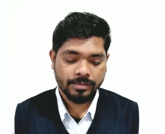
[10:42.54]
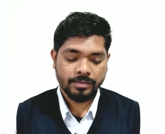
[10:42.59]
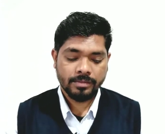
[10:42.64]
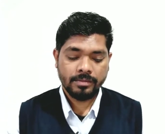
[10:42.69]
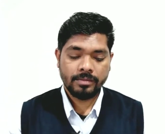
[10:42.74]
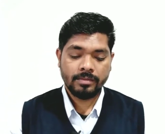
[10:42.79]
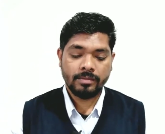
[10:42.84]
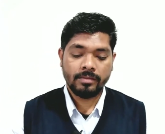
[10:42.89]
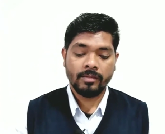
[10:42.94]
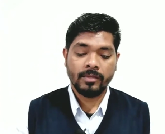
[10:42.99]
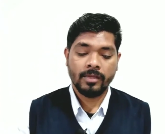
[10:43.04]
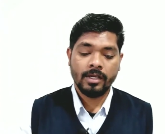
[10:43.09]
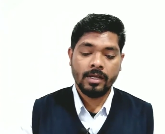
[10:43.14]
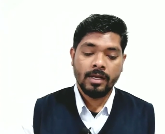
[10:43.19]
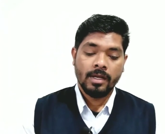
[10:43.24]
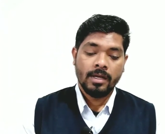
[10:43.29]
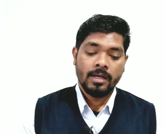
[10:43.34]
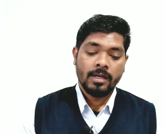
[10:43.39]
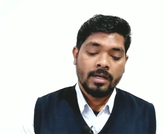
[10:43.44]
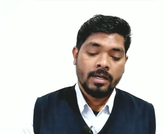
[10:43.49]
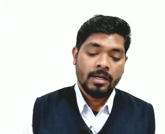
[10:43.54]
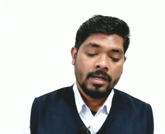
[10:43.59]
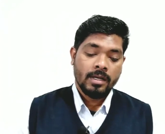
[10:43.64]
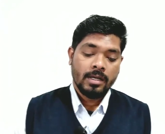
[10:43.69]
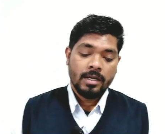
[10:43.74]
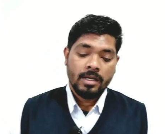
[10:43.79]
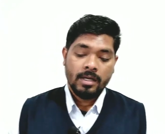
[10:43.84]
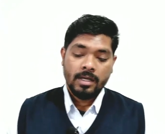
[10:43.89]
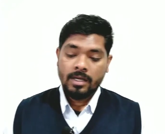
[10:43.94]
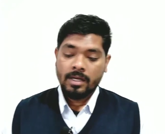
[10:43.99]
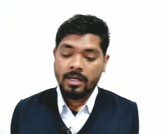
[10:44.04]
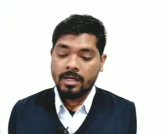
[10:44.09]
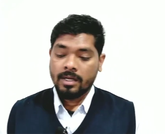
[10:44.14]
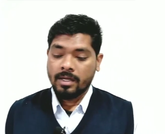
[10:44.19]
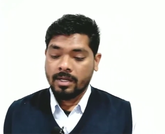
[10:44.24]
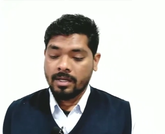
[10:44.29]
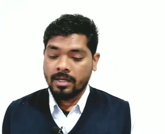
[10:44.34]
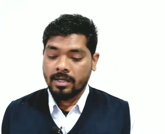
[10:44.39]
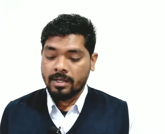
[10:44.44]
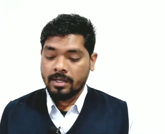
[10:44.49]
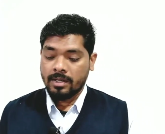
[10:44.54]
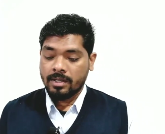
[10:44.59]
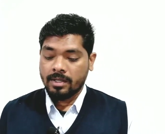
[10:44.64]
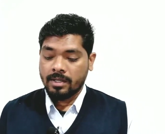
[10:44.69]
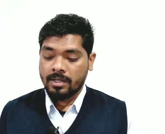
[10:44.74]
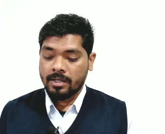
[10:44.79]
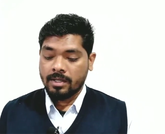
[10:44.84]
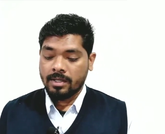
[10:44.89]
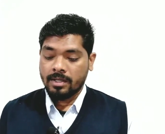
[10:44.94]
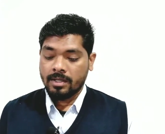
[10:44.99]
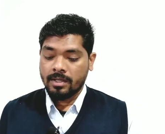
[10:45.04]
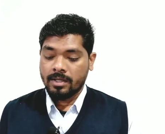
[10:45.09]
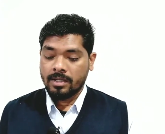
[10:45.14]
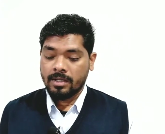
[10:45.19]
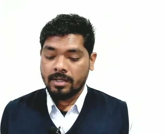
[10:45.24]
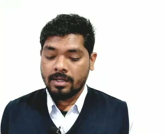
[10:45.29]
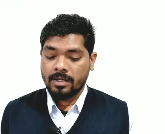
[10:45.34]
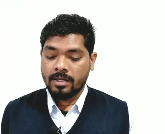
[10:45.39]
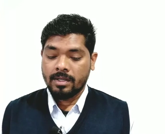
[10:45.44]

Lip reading: Nobody speaks.